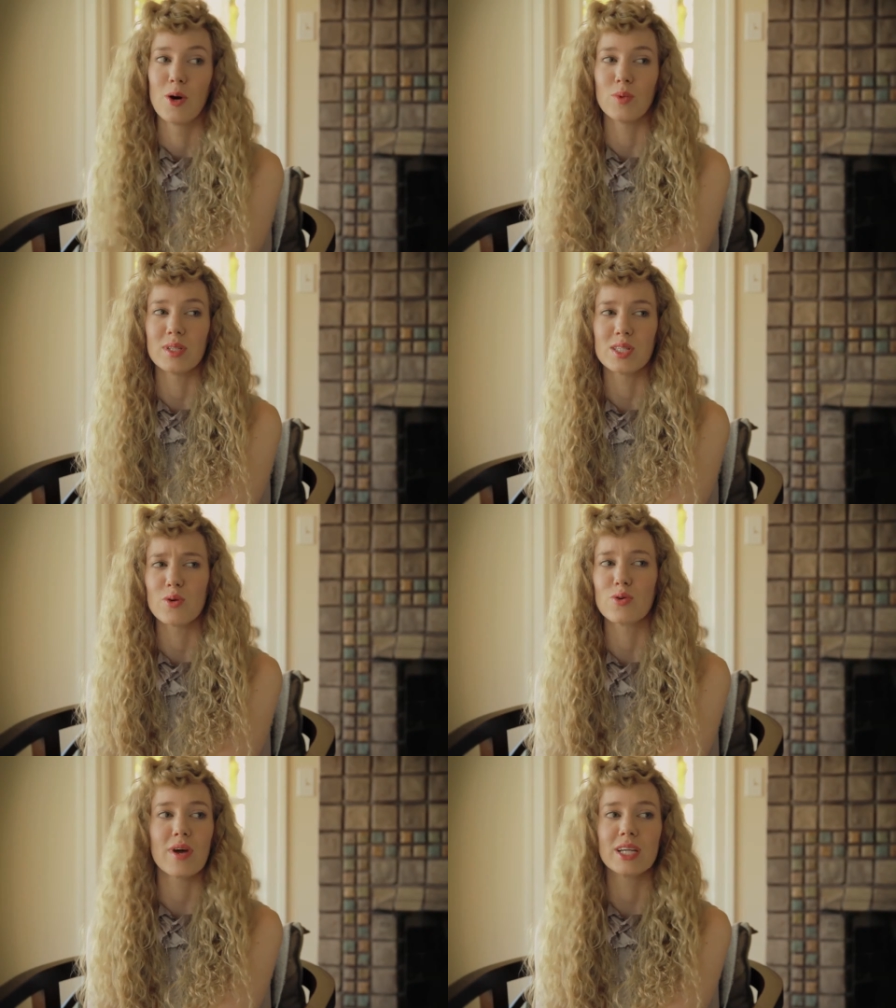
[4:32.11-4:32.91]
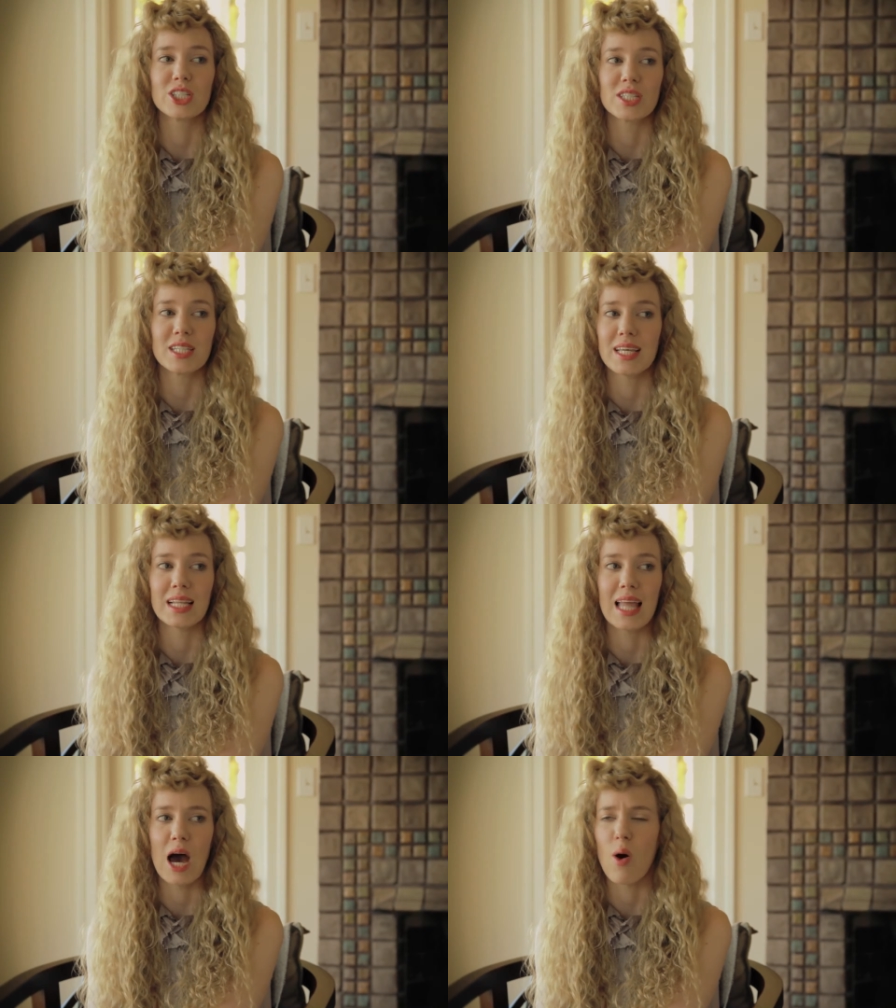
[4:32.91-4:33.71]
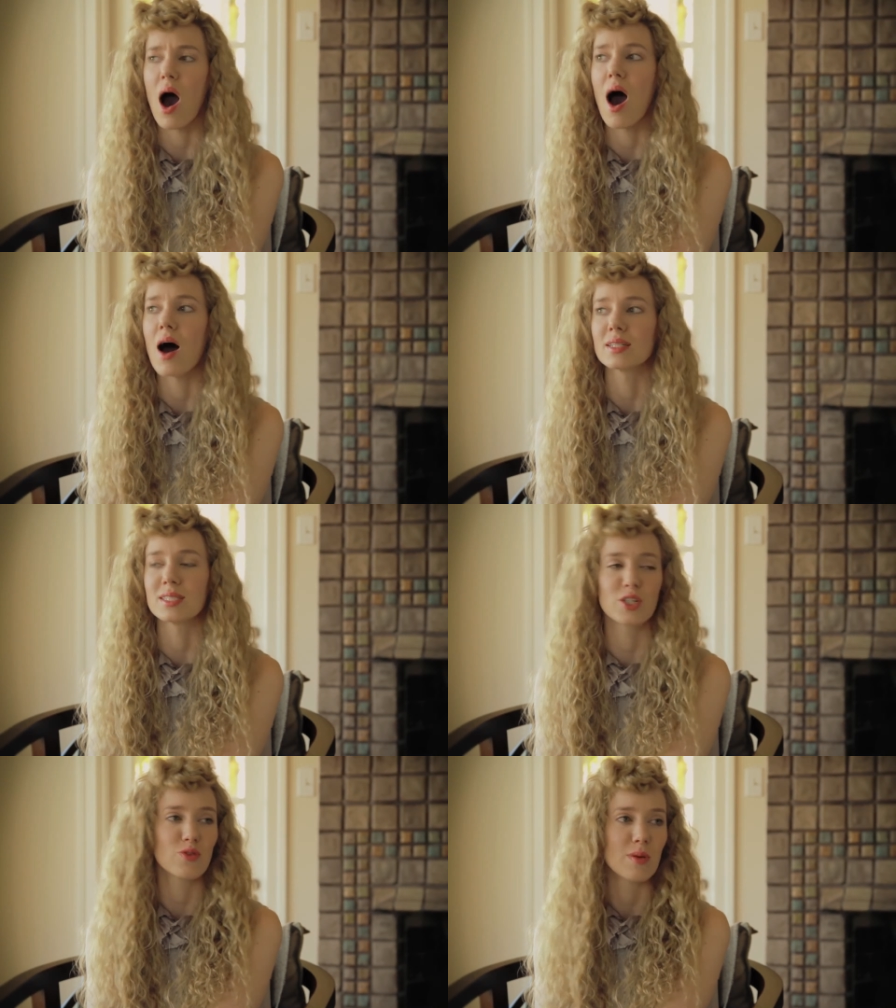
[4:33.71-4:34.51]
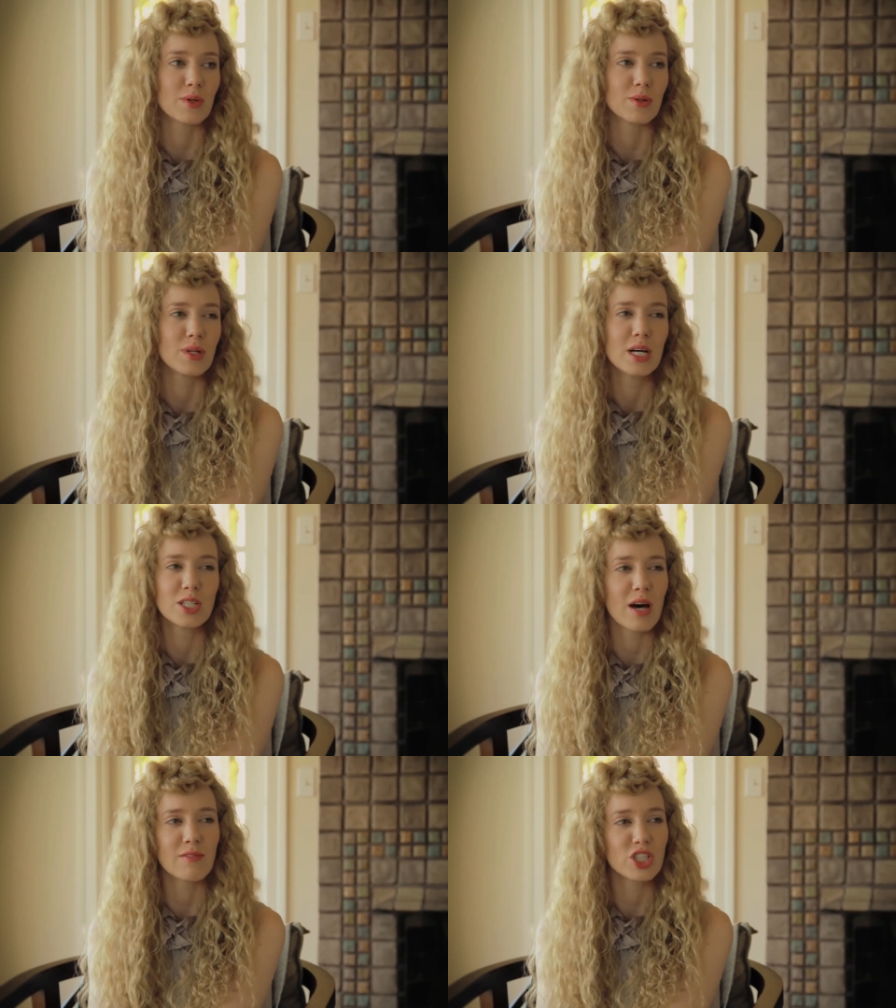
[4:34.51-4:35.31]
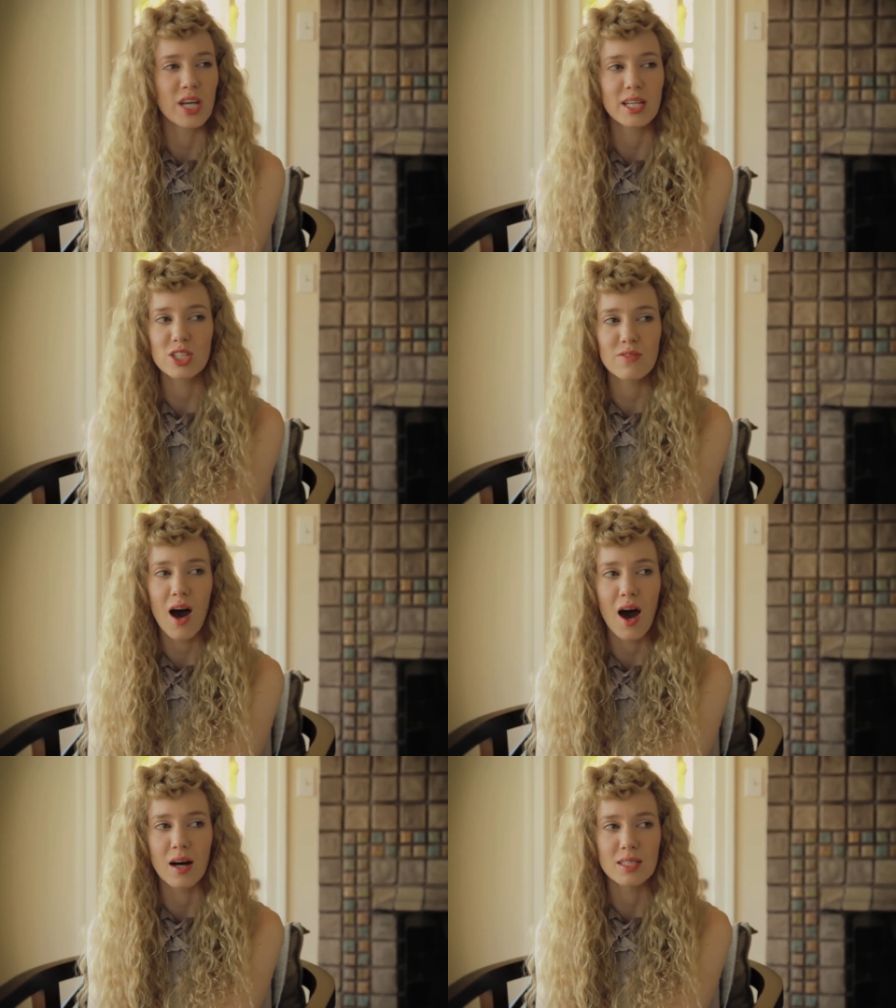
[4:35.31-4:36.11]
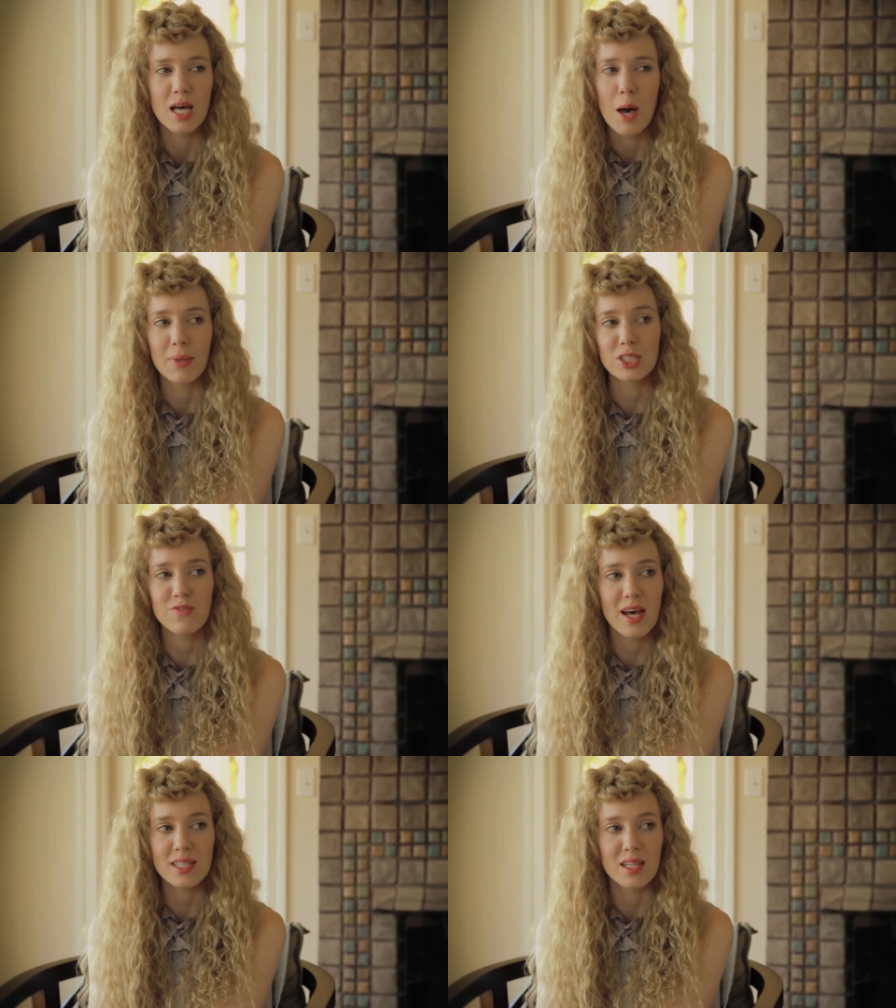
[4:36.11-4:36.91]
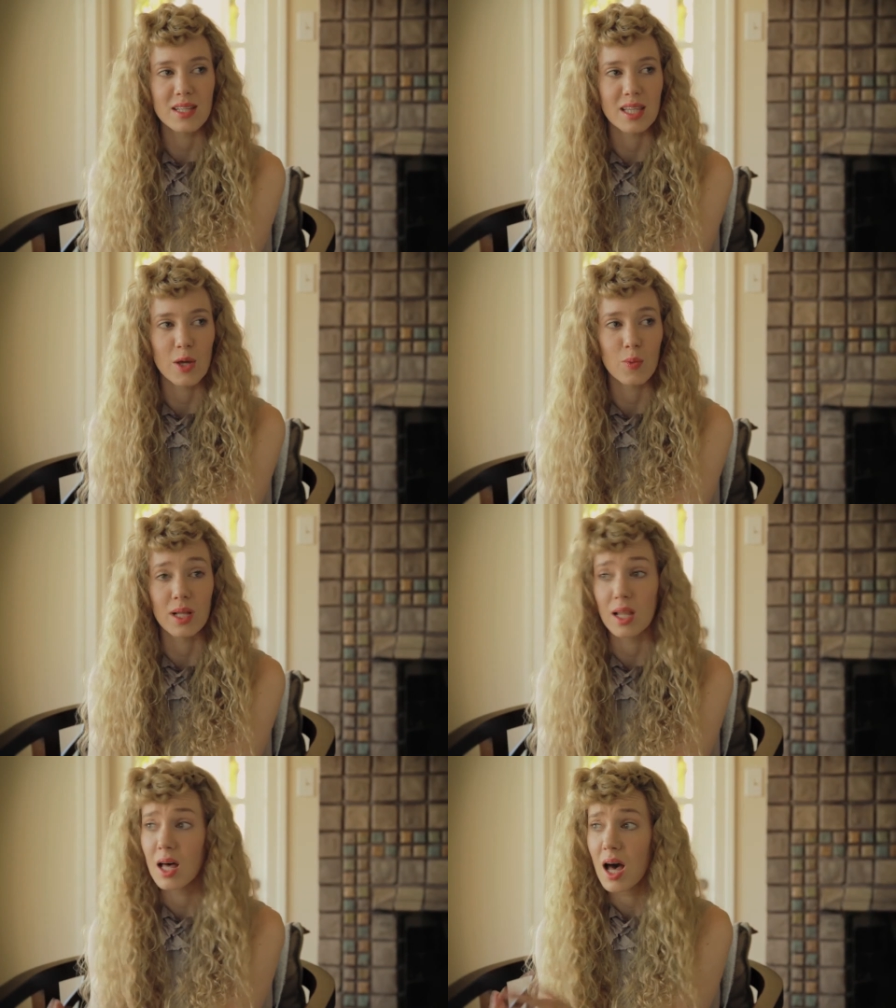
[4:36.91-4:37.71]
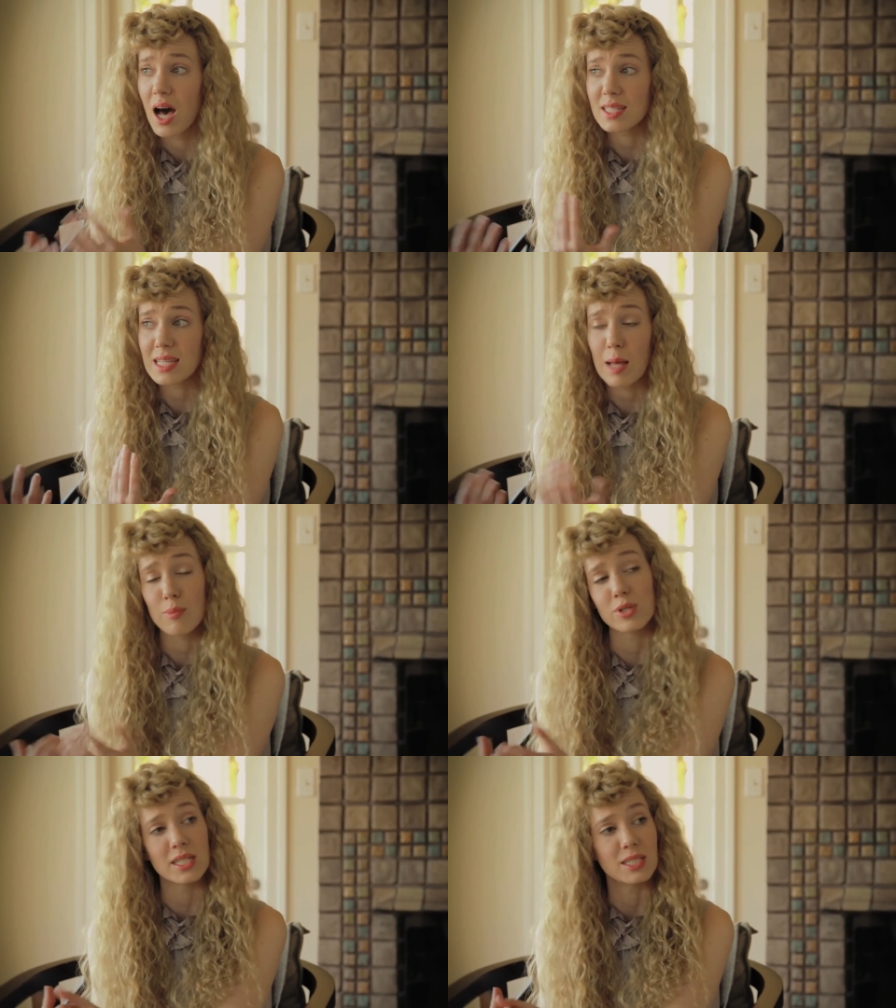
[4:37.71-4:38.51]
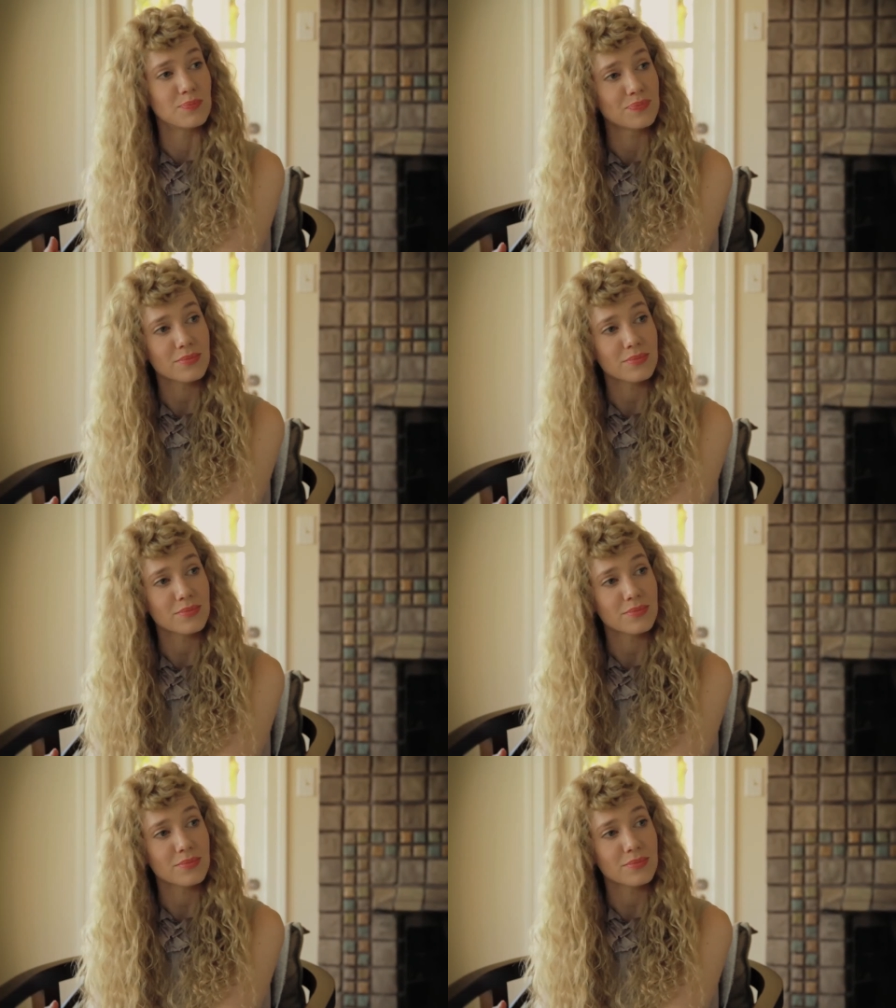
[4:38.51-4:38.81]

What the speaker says: will so graciously allow a hardened criminal to have a change of heart much faster than they will a celebrity